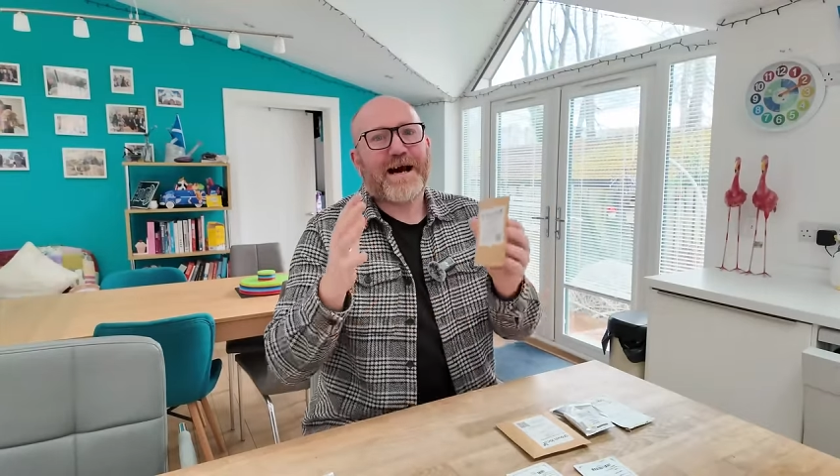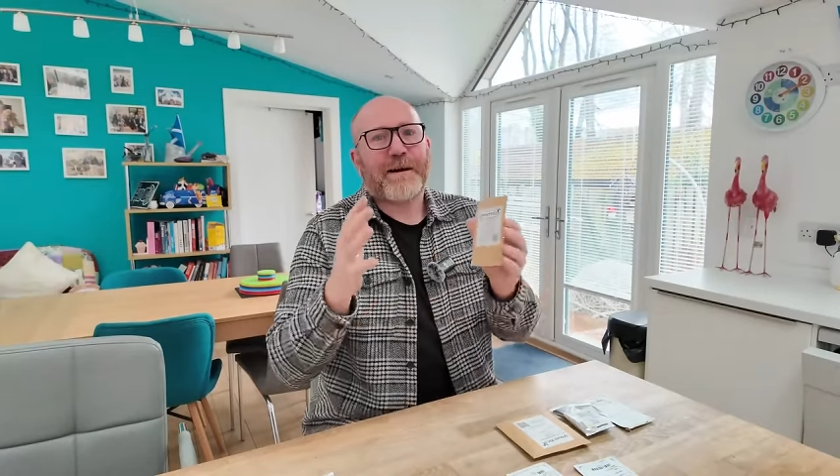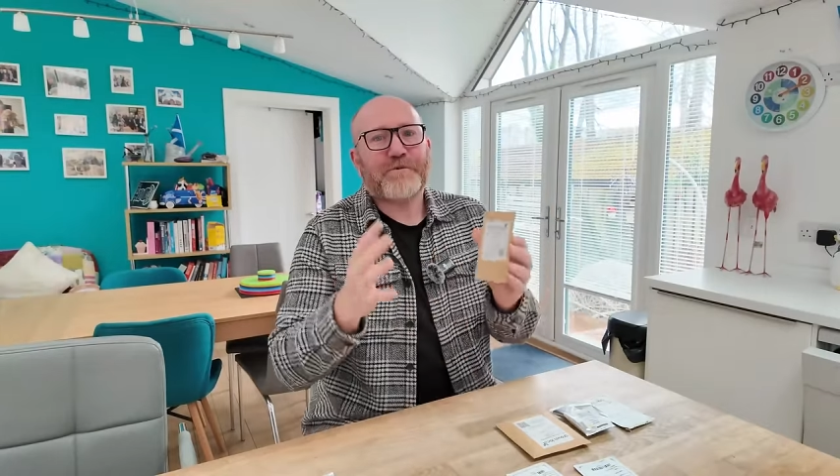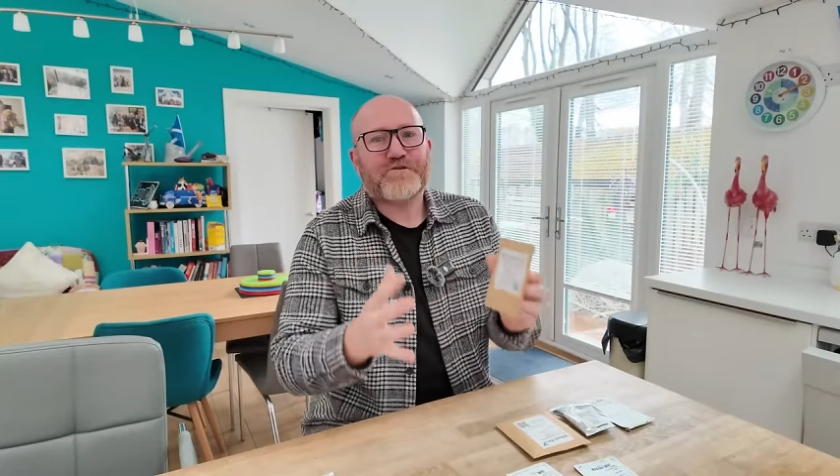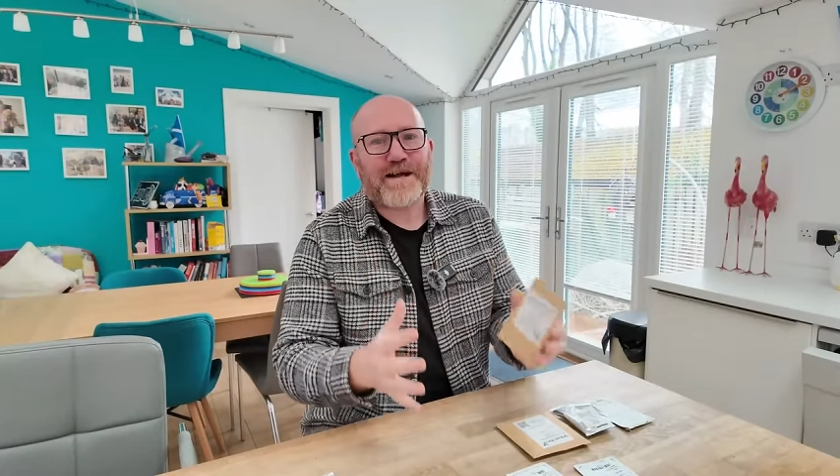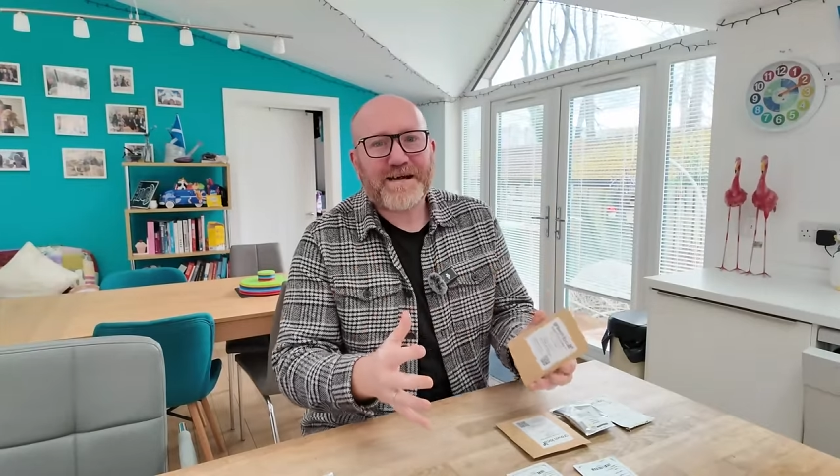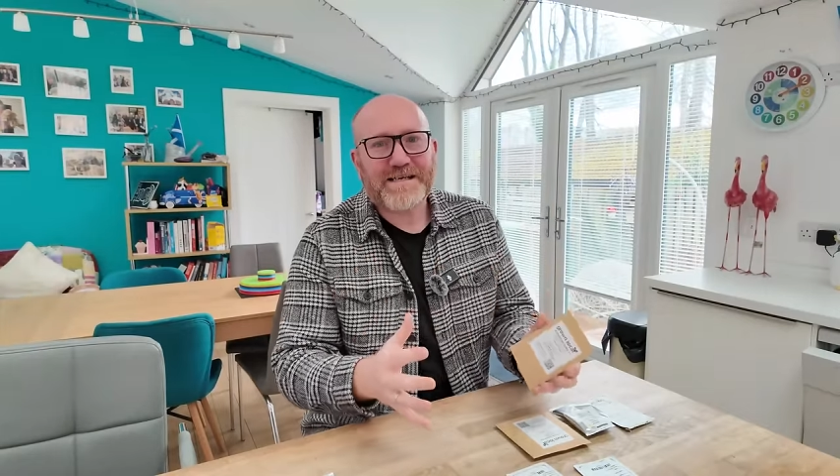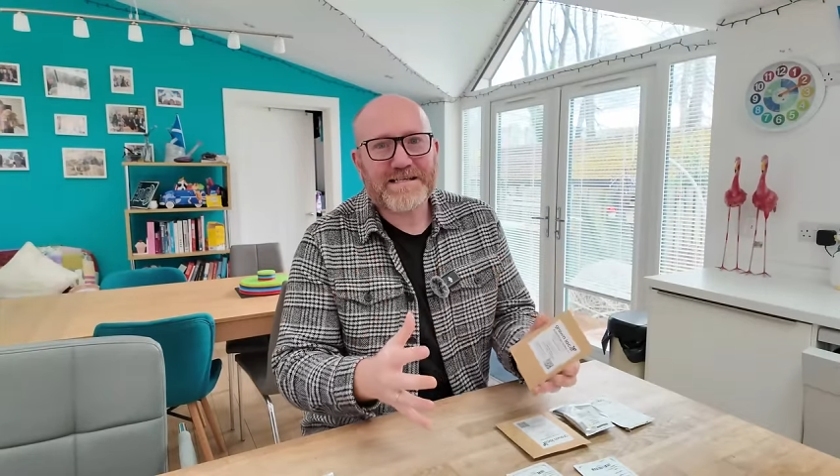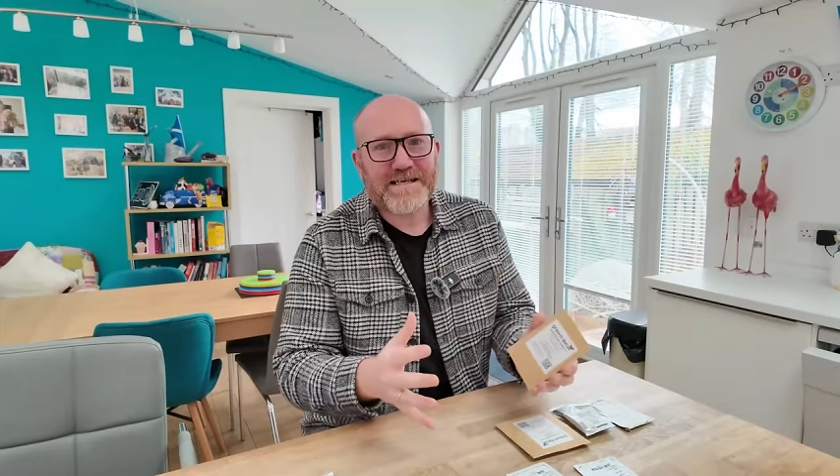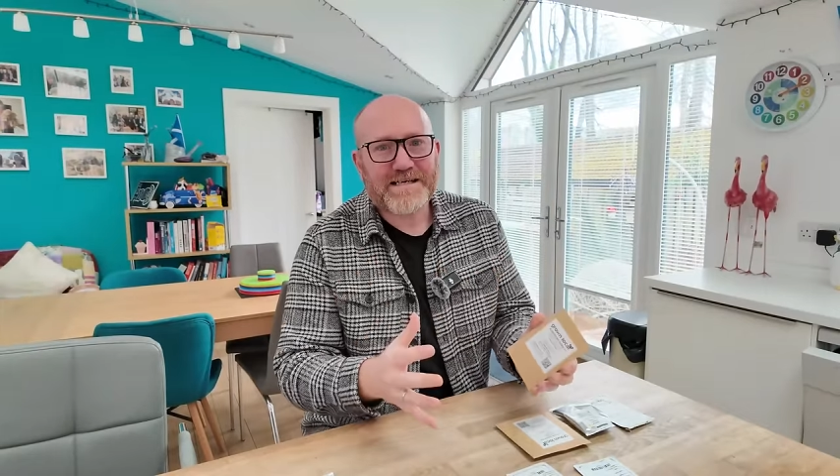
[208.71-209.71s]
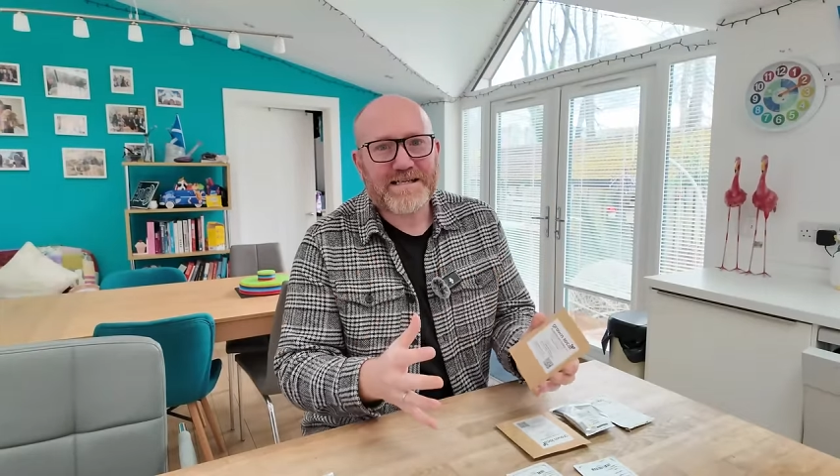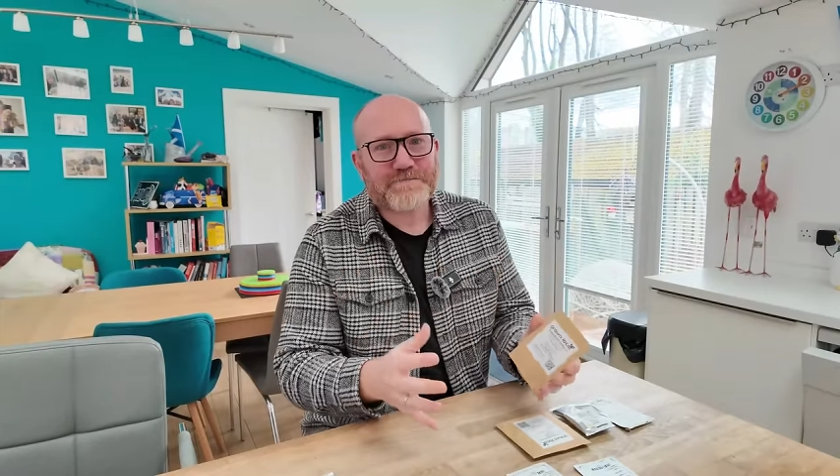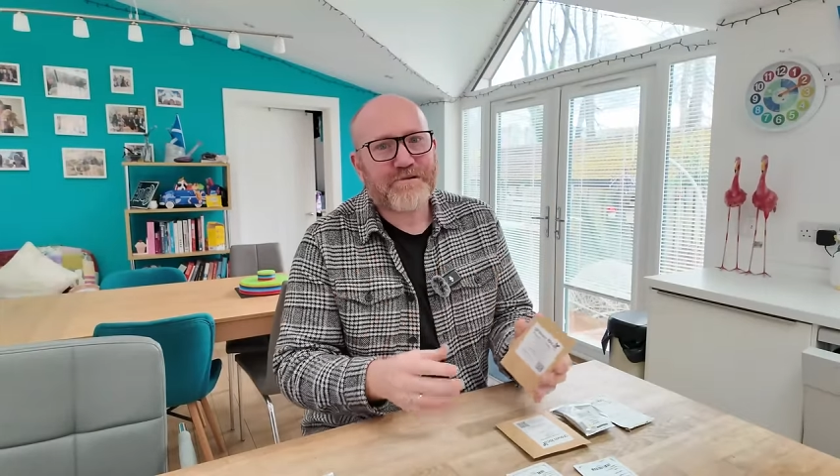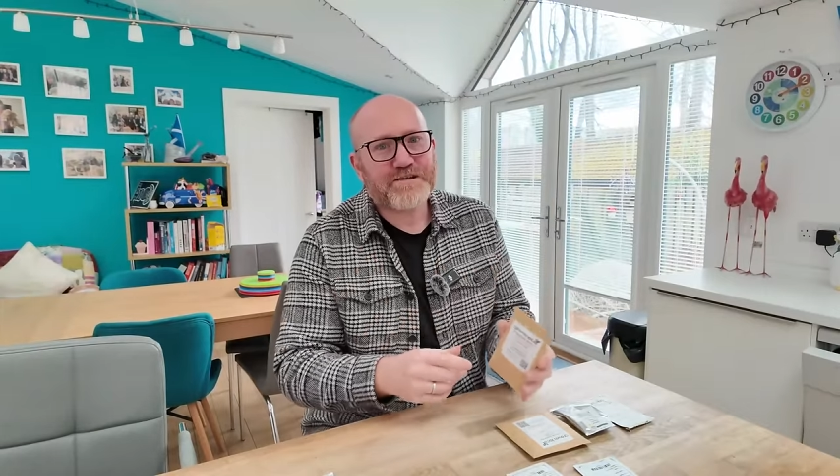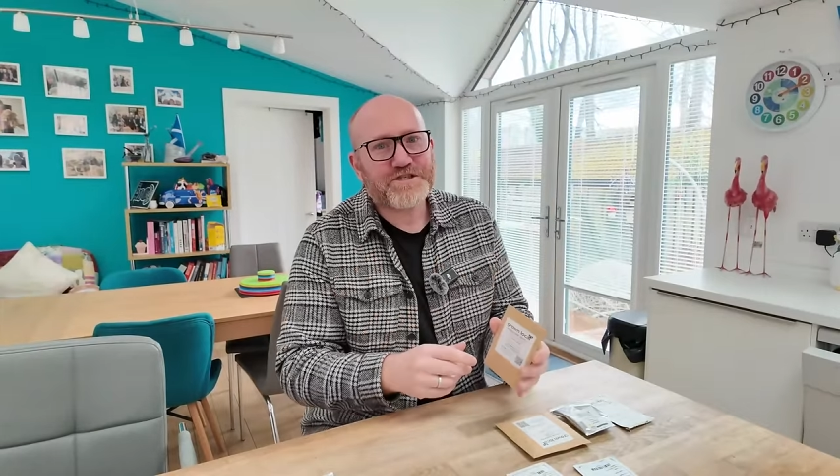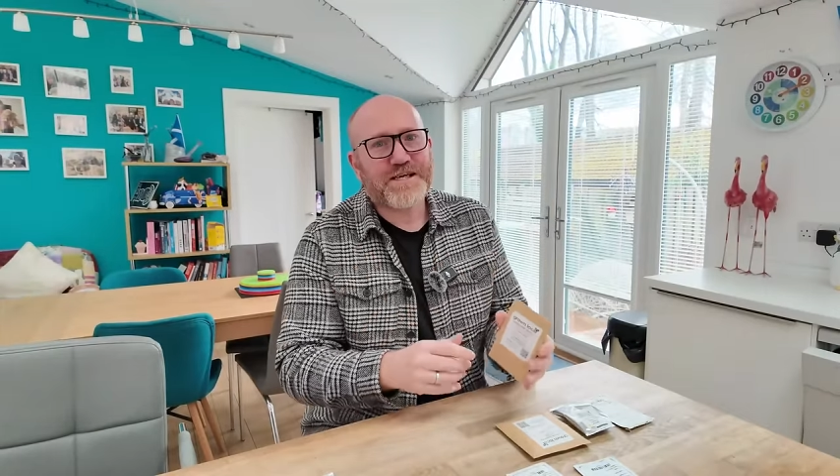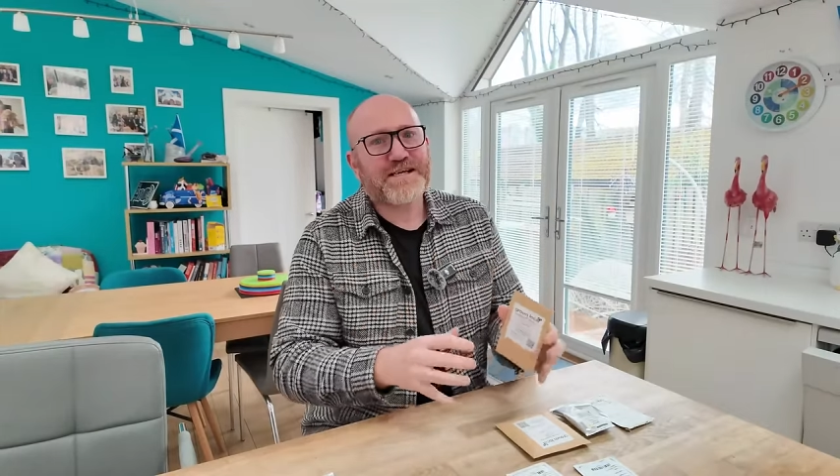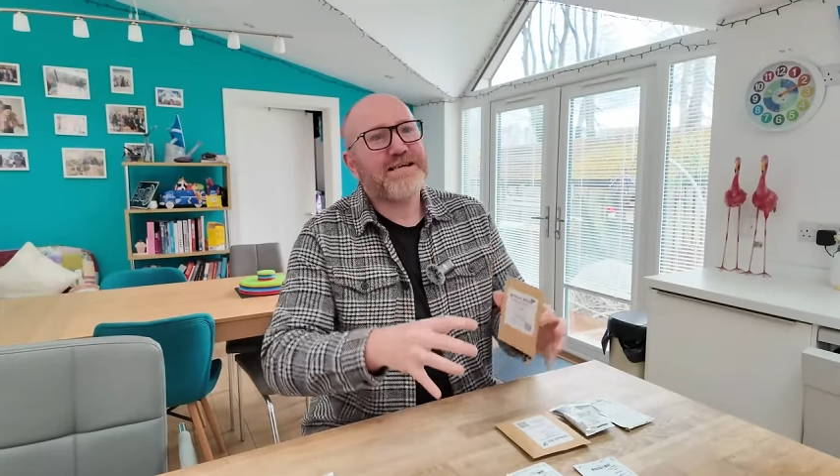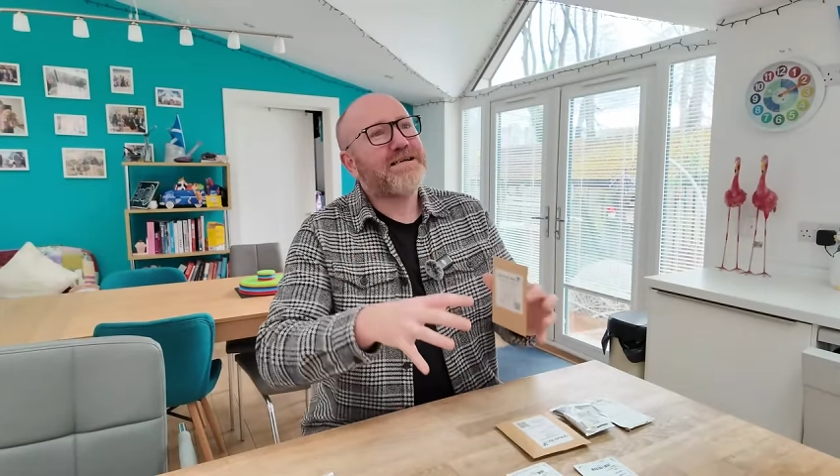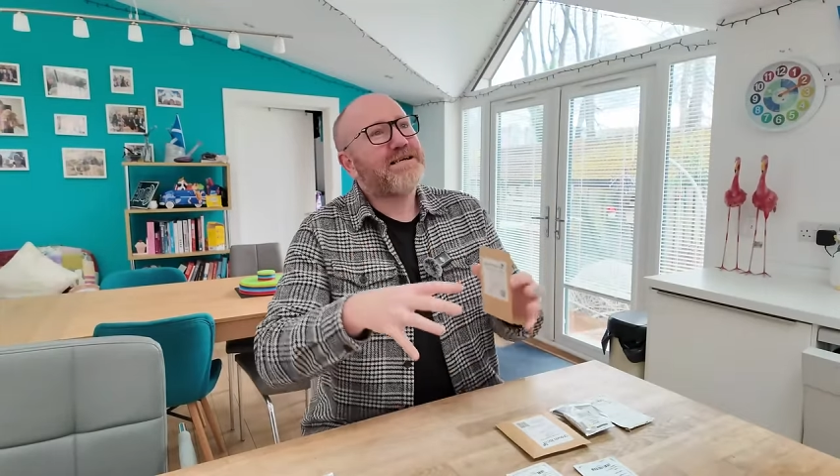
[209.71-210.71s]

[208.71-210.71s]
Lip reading: I'm trying to stick to the spreadsheet.